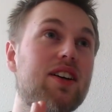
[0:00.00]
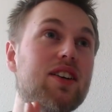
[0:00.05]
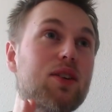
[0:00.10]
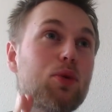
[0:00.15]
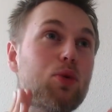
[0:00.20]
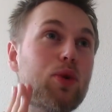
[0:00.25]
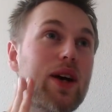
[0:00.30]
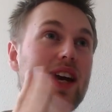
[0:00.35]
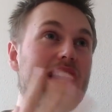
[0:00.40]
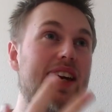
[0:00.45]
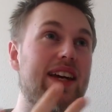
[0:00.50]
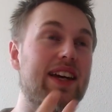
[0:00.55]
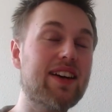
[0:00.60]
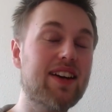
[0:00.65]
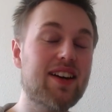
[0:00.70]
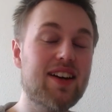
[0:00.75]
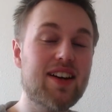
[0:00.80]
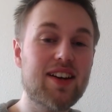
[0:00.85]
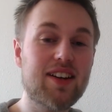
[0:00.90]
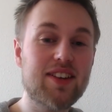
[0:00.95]
the way
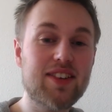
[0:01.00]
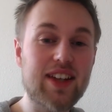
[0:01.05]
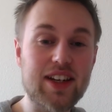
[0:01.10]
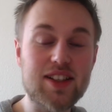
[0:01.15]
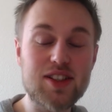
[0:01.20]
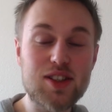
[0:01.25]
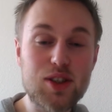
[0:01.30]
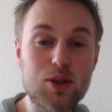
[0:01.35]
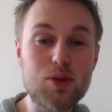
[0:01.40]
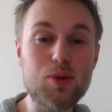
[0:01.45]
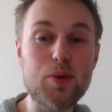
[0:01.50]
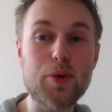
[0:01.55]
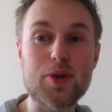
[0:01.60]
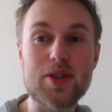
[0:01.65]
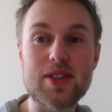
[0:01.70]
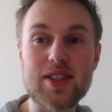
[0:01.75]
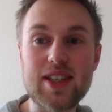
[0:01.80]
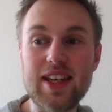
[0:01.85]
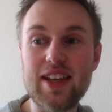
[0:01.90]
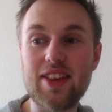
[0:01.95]
that you
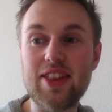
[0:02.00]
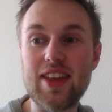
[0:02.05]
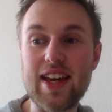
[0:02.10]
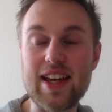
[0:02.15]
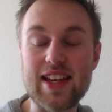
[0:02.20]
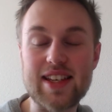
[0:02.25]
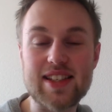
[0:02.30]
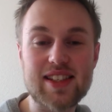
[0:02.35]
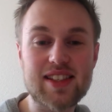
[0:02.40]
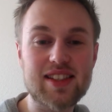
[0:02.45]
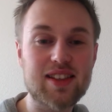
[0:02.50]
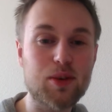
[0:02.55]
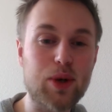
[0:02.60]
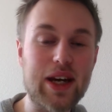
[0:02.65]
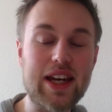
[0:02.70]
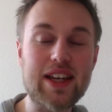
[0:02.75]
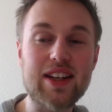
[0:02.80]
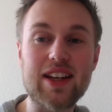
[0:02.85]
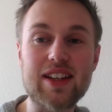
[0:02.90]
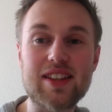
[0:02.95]
see things, the
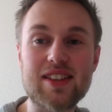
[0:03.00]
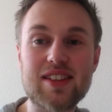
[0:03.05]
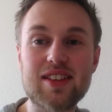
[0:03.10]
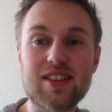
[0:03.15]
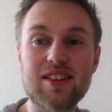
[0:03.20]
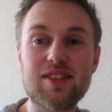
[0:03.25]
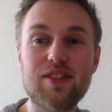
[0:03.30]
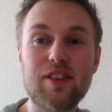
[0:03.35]
way that